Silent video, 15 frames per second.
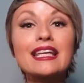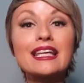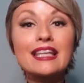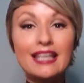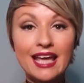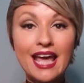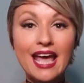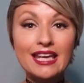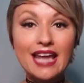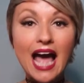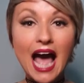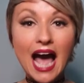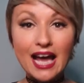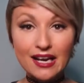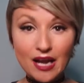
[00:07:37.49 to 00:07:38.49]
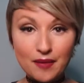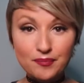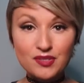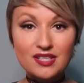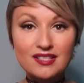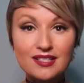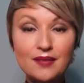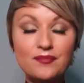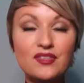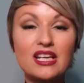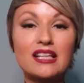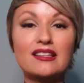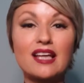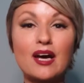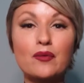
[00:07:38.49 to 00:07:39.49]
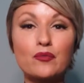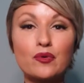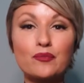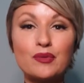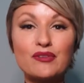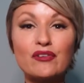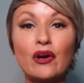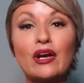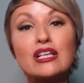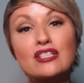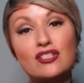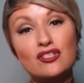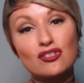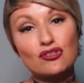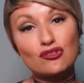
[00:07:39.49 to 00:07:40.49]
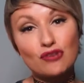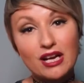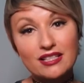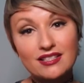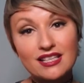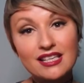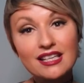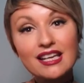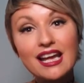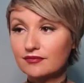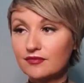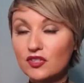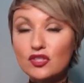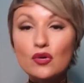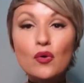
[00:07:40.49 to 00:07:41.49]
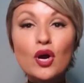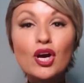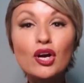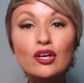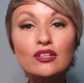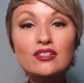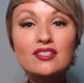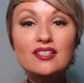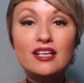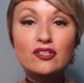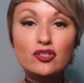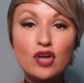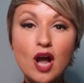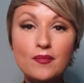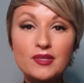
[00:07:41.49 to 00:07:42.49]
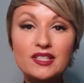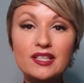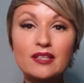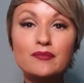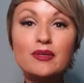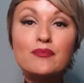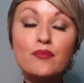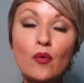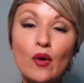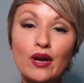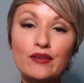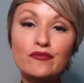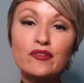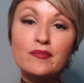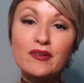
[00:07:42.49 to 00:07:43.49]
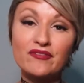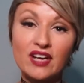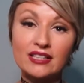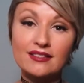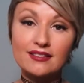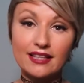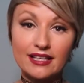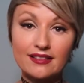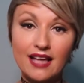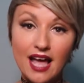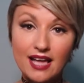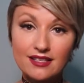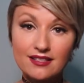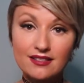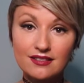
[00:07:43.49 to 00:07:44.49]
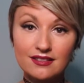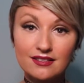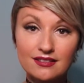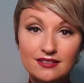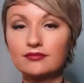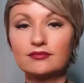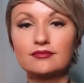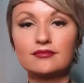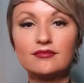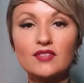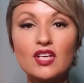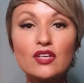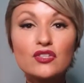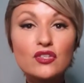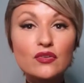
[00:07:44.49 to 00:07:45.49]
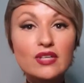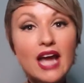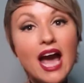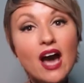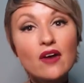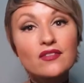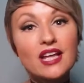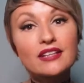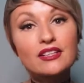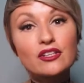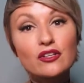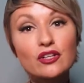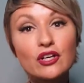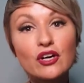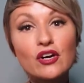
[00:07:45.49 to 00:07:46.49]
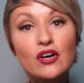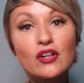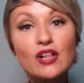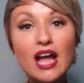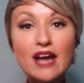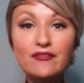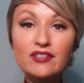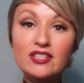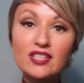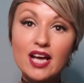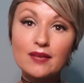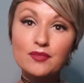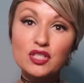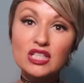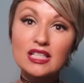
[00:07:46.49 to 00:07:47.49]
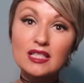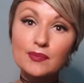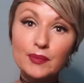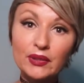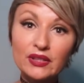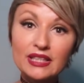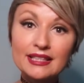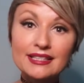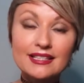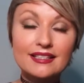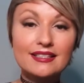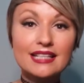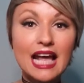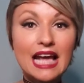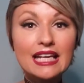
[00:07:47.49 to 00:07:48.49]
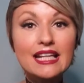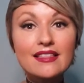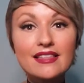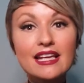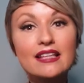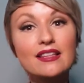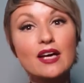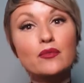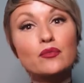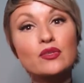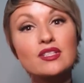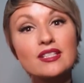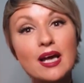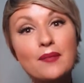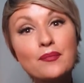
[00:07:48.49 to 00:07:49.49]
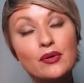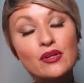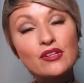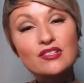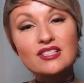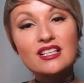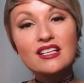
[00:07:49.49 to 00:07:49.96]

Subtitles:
can add up to something that will be very distressing. So hurts and traumas can be born from events like that. So now that little girl, every time she experiences anything that resembles